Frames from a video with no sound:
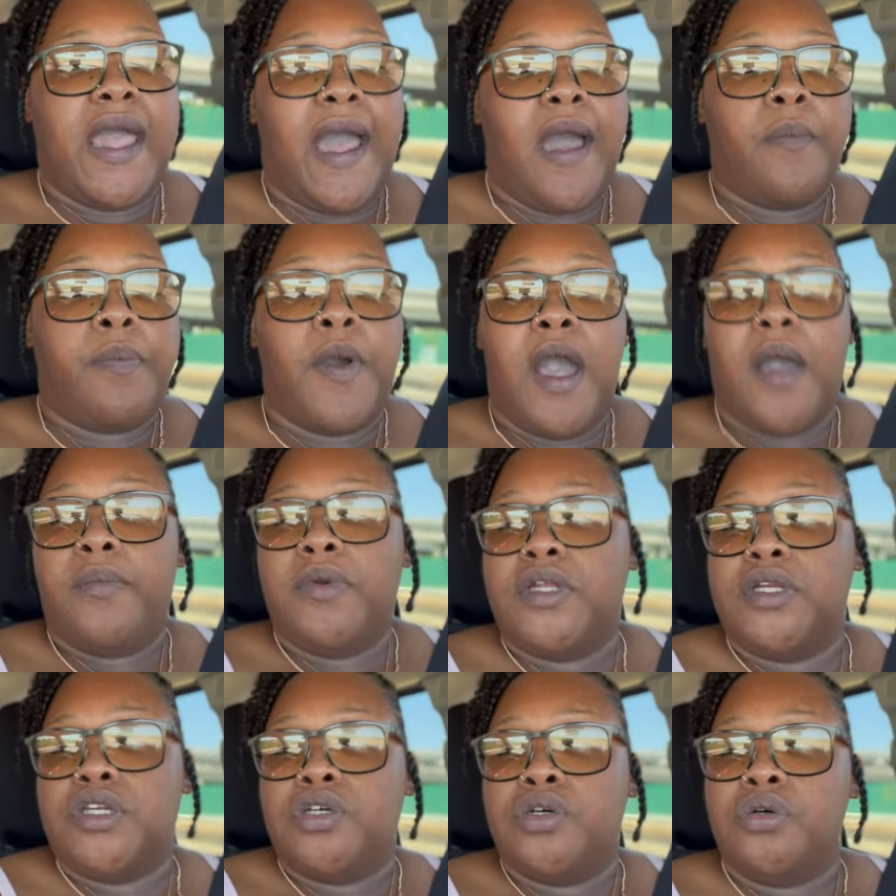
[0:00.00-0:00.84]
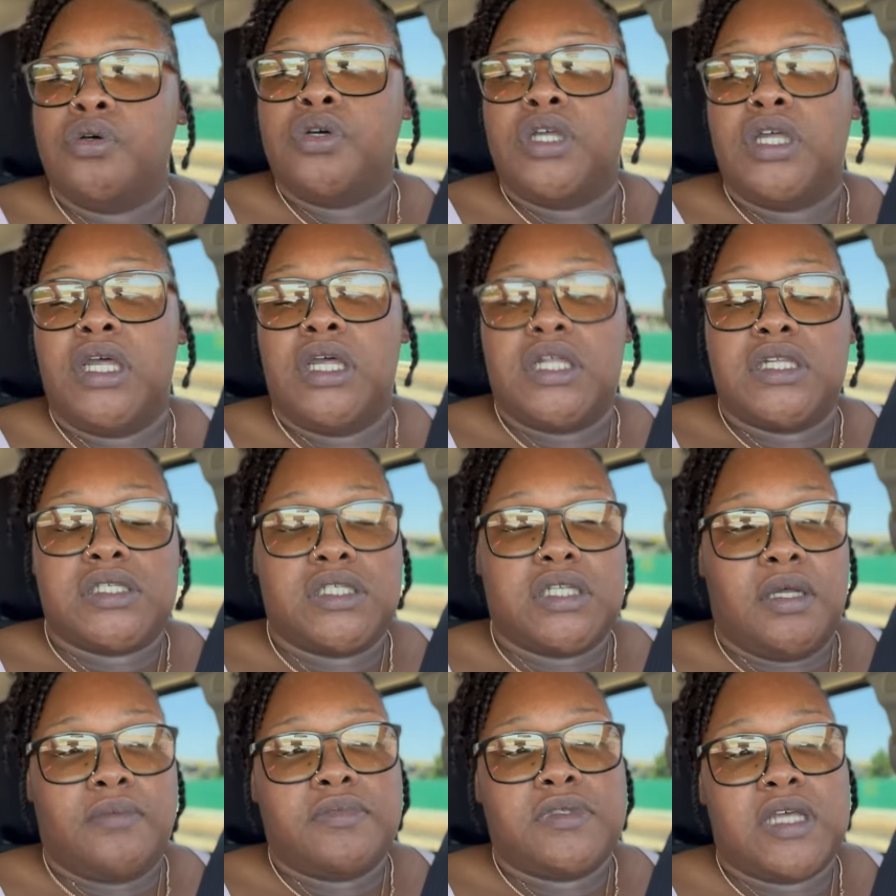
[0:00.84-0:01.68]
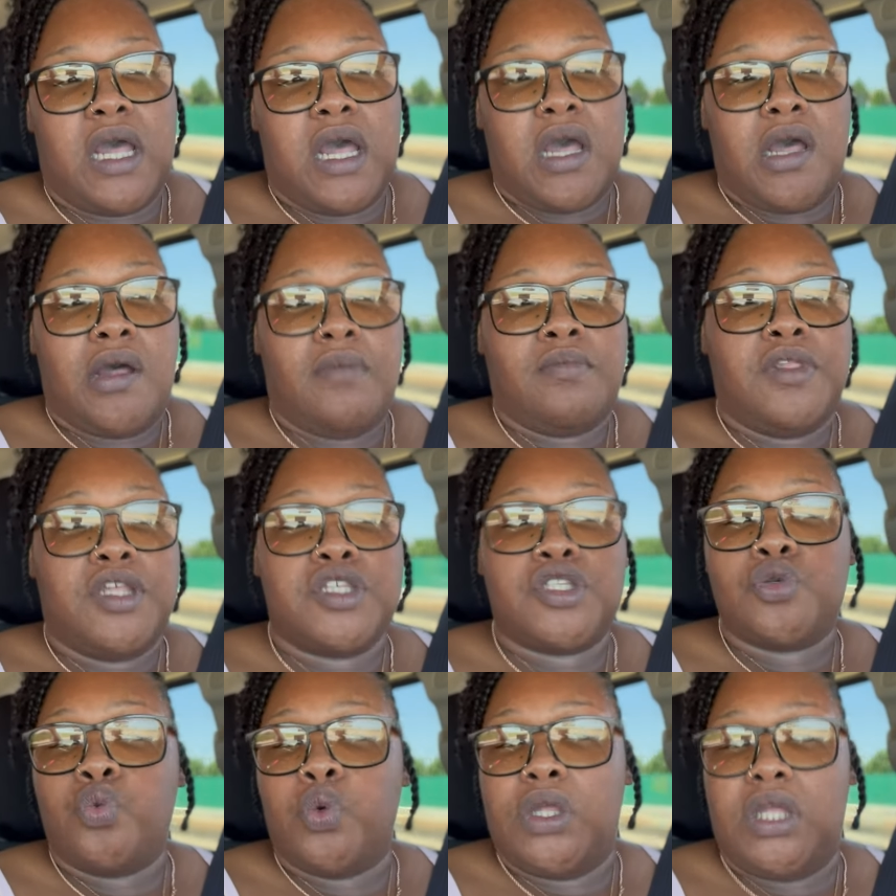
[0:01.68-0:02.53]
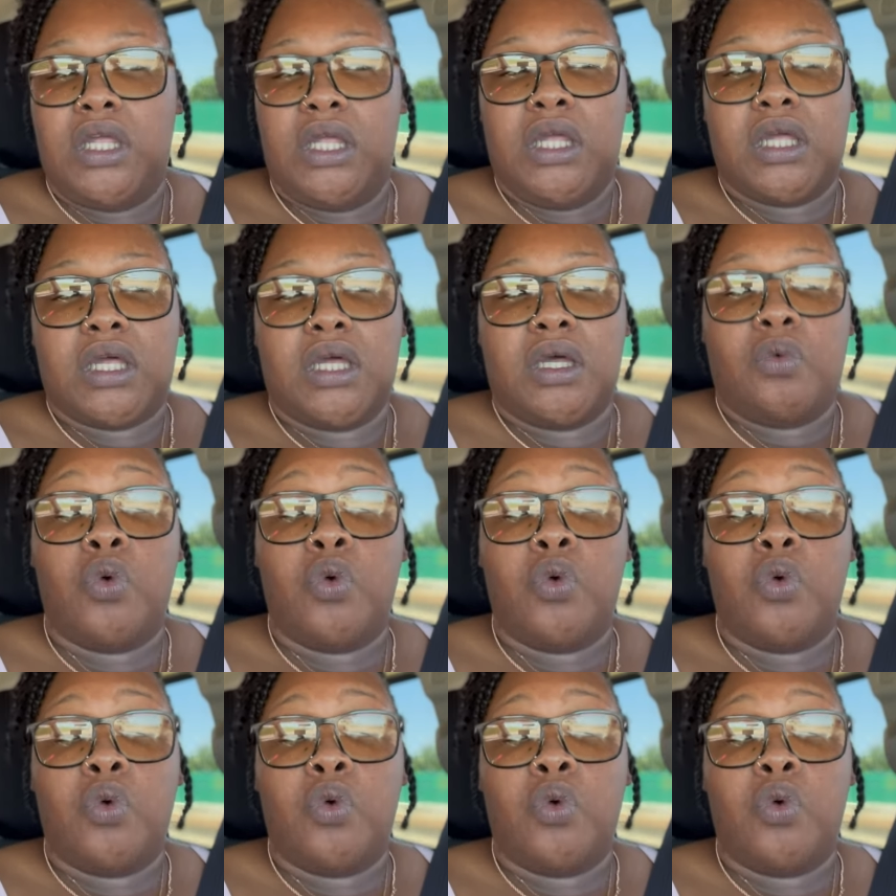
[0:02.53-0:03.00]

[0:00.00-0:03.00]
I'll probably do it sometime this week